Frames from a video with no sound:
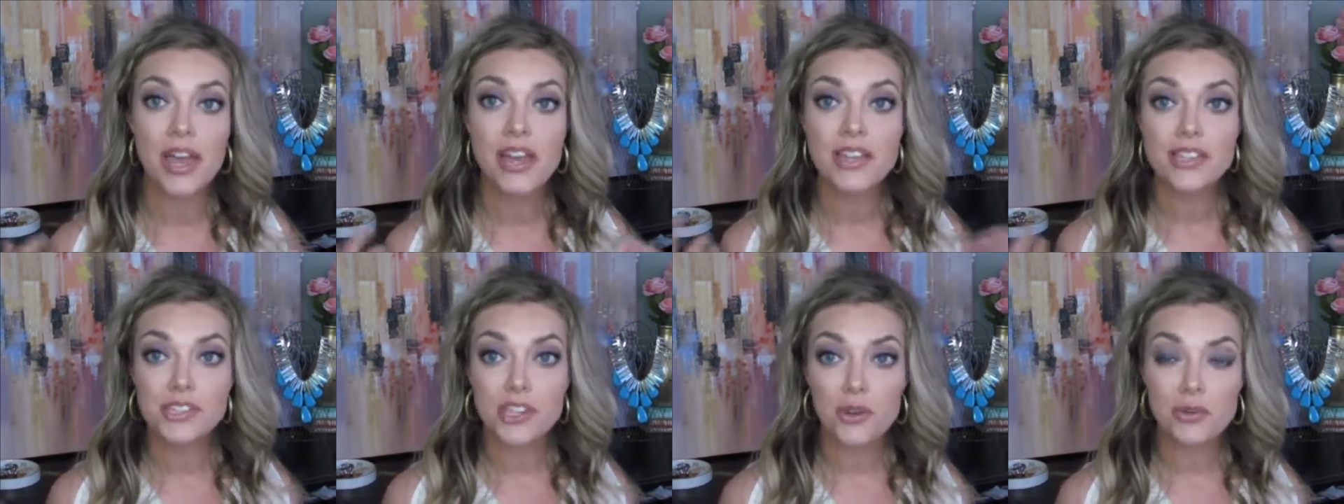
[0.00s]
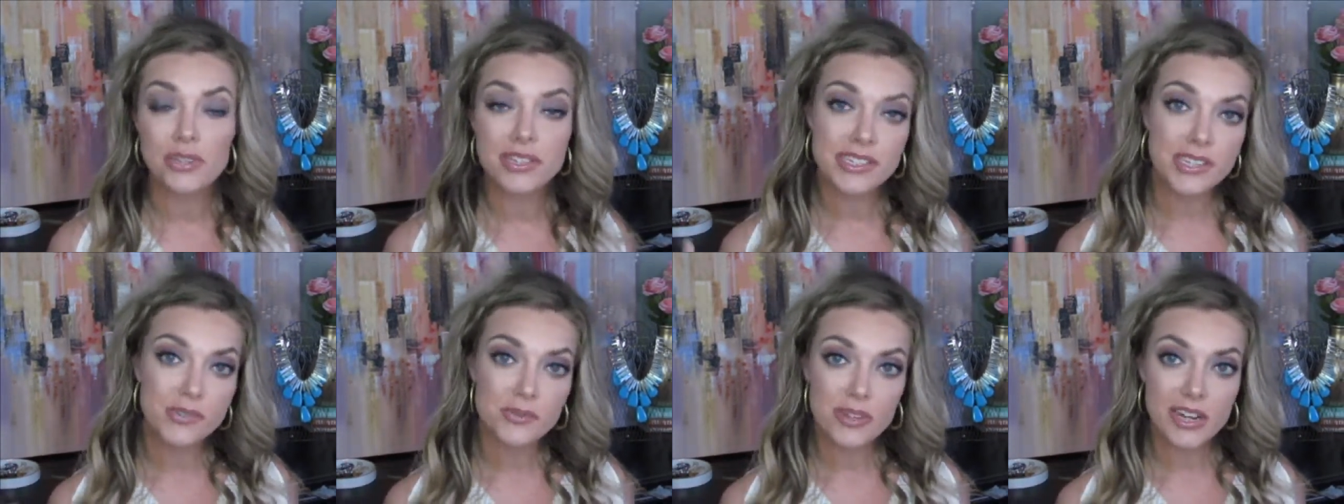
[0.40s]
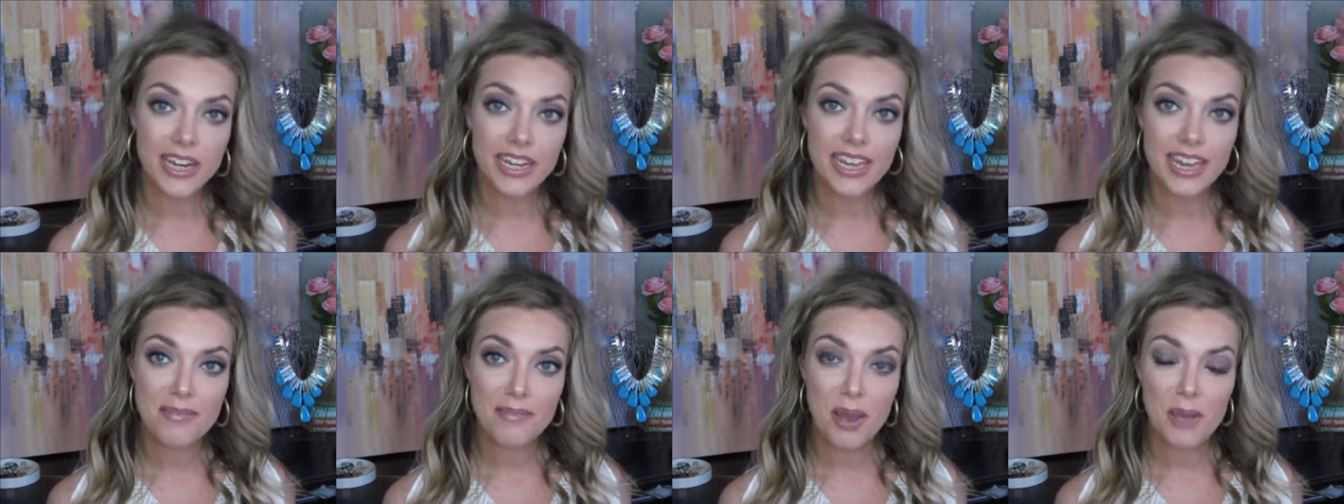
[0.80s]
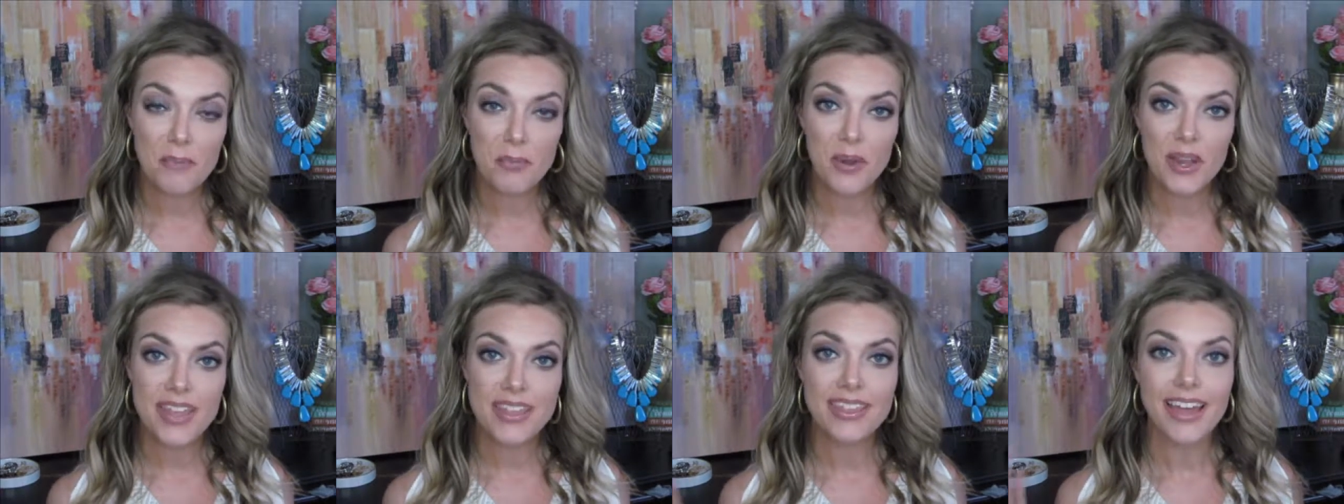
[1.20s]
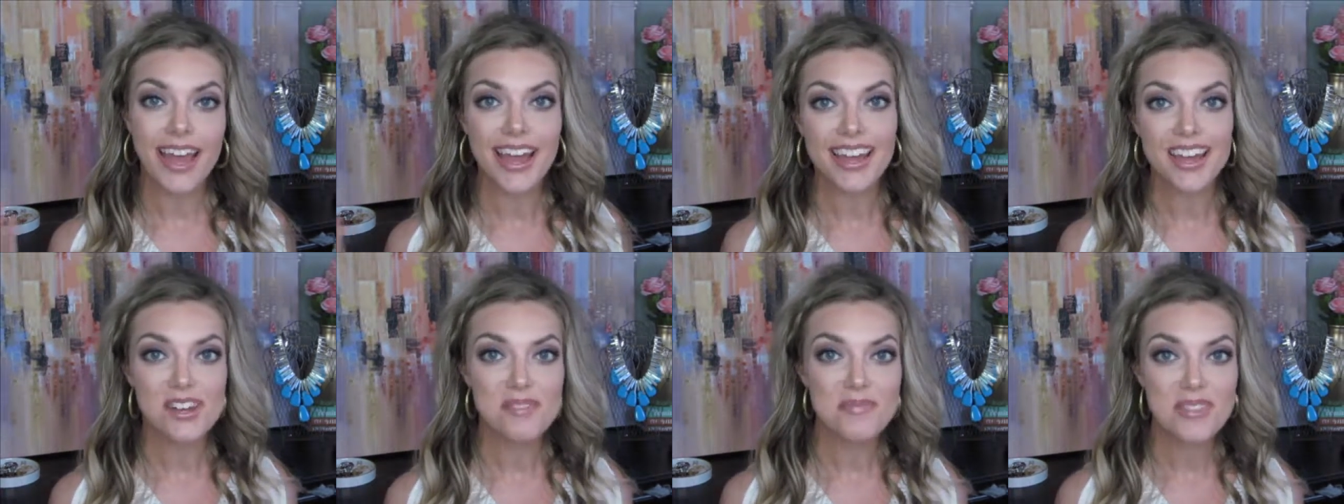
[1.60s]
So this is what I came up with. I
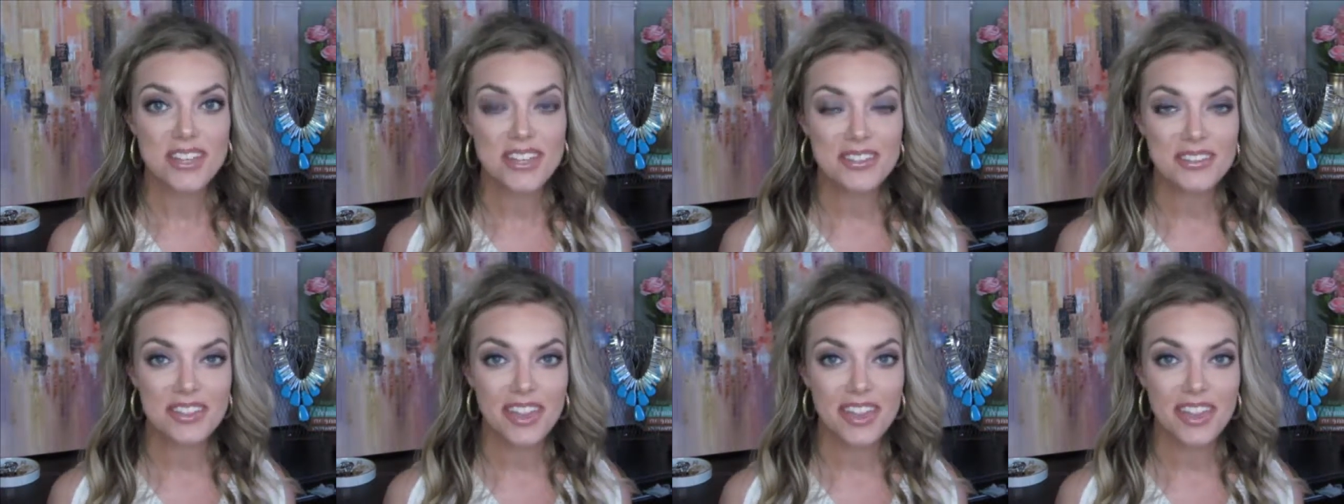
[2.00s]
hope that you